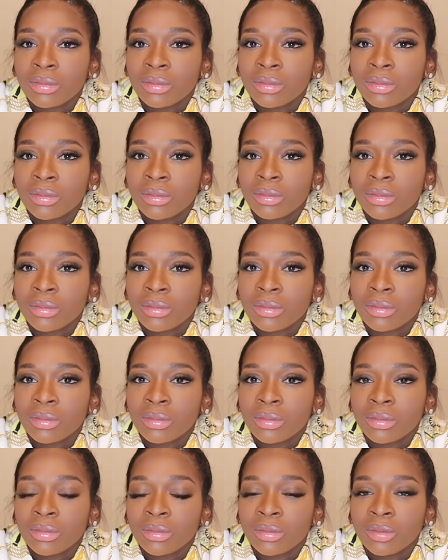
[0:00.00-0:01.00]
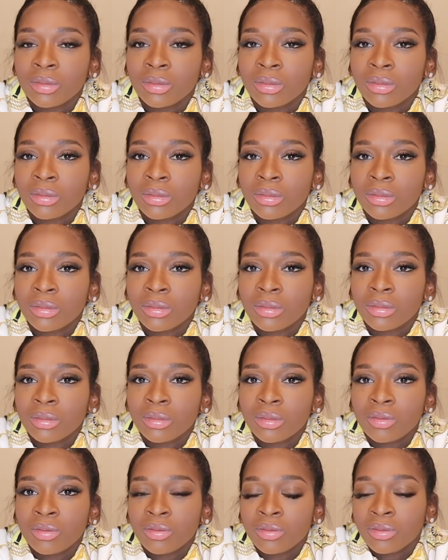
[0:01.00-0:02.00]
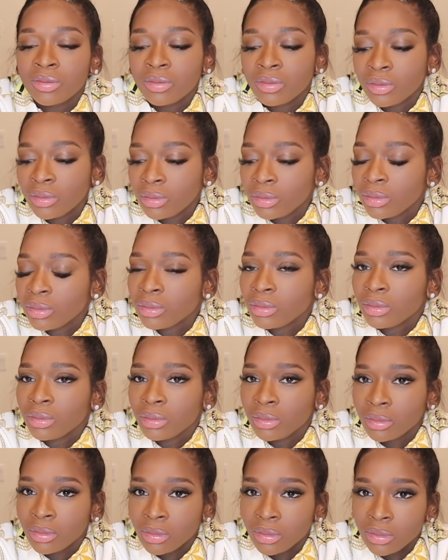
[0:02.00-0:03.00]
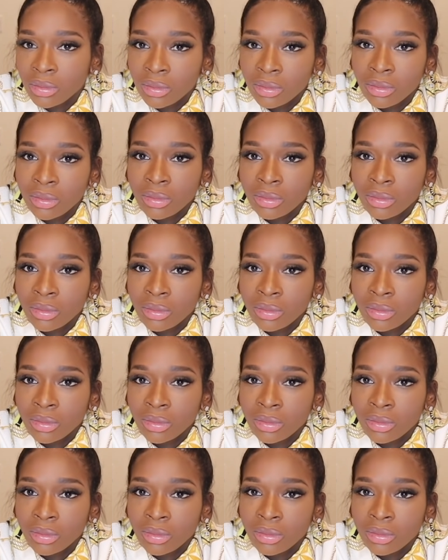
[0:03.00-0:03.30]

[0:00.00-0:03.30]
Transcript: (silent)